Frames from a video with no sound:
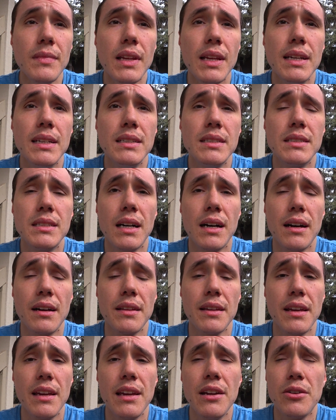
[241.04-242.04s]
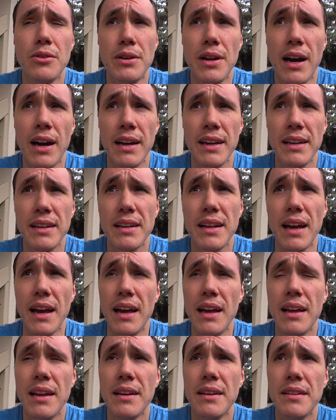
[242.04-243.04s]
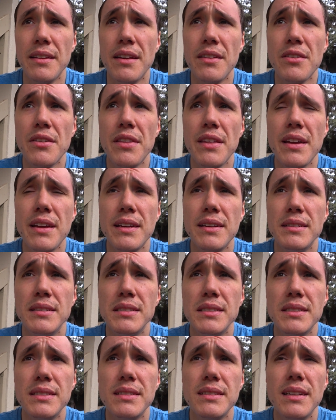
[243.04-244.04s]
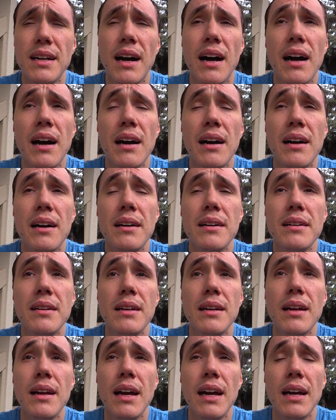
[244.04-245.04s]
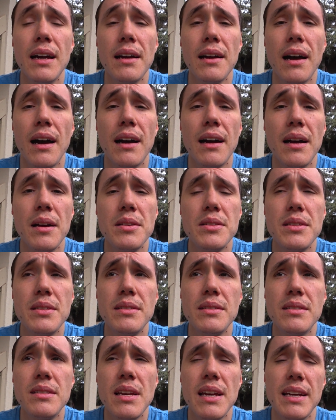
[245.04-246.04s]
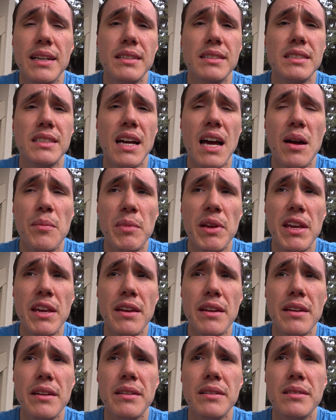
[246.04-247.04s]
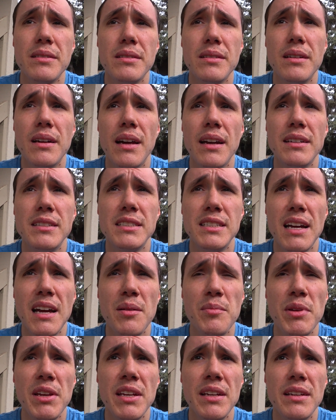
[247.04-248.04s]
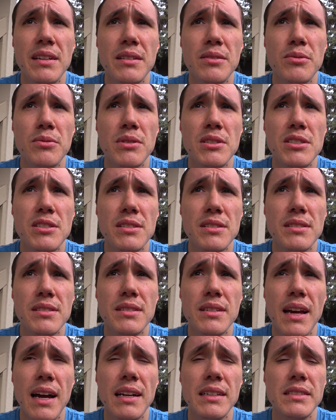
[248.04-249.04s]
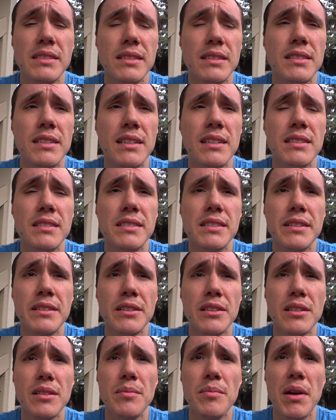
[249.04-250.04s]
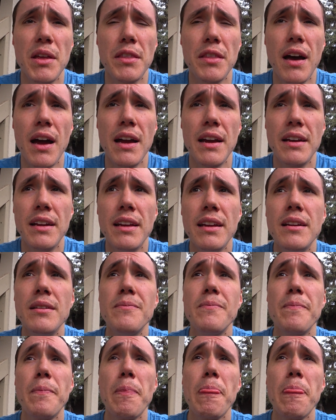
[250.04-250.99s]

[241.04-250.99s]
is the keto diet, and the other thing is I take SAM-E, and SAM-E, which is S-adenosyl methionine,